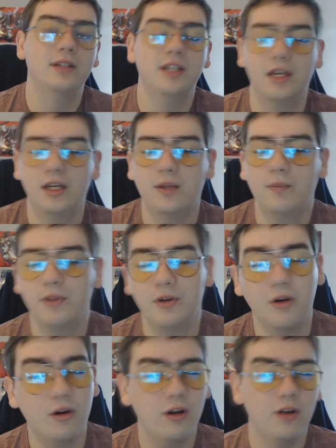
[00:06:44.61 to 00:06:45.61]
There
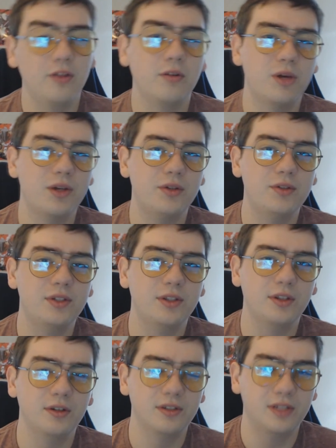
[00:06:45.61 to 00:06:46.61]
are other models.
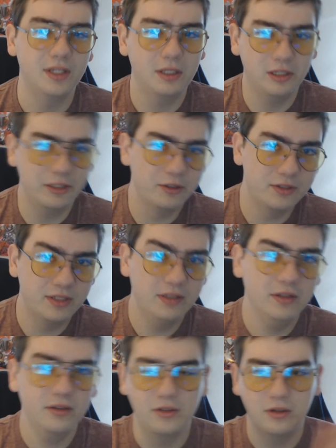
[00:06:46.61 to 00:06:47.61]
There is a clear tint,
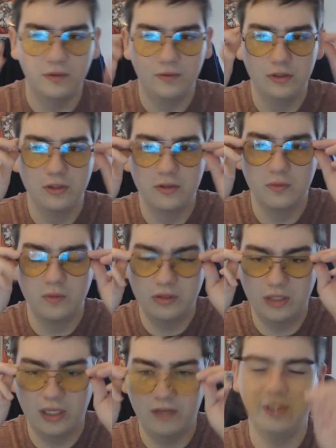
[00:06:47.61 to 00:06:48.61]
so if you just want to
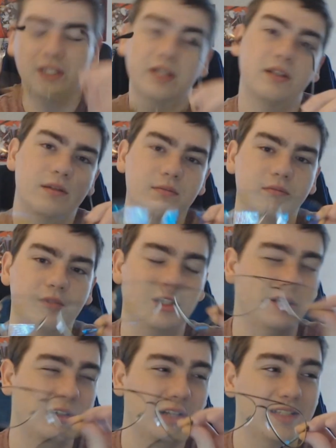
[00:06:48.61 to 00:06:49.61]
have like
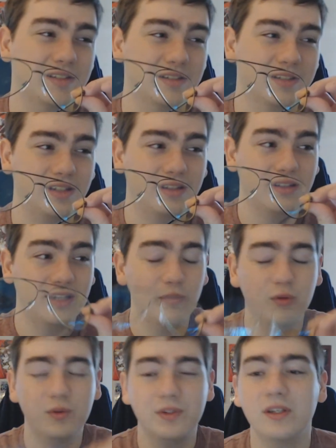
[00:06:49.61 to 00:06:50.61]
clear glasses instead of these amber
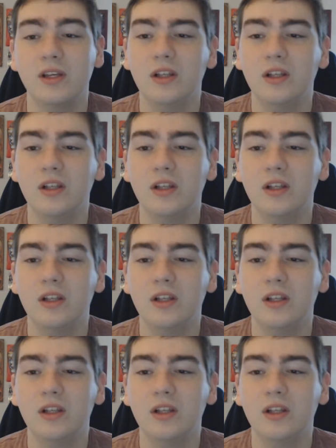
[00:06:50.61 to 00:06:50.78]
ones,